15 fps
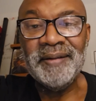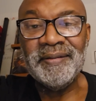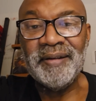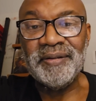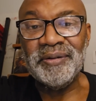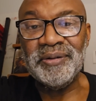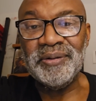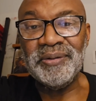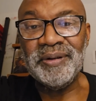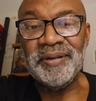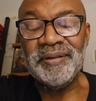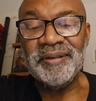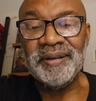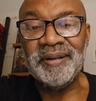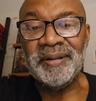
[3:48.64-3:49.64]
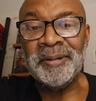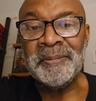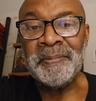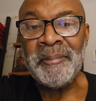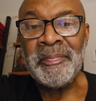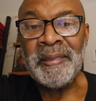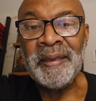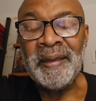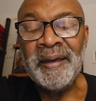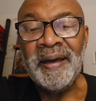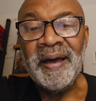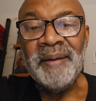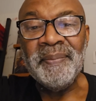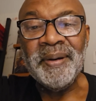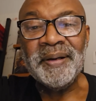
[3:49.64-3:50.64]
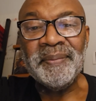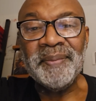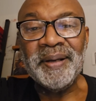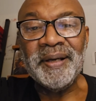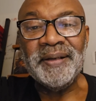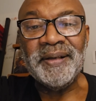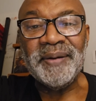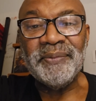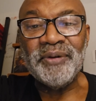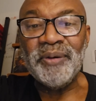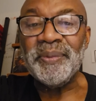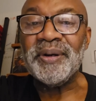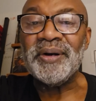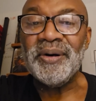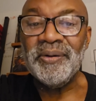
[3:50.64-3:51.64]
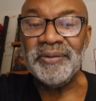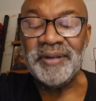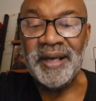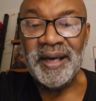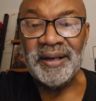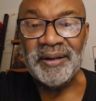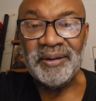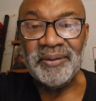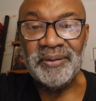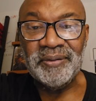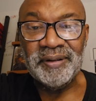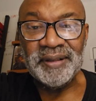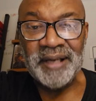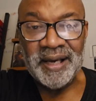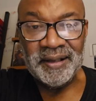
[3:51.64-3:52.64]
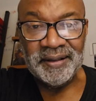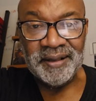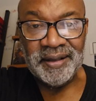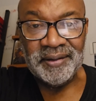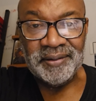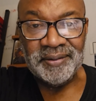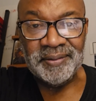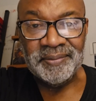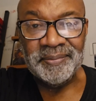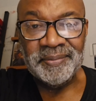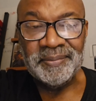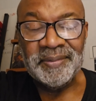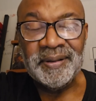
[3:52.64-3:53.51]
his other duties there. I met a man named Roman Kozak, who was a talent editor,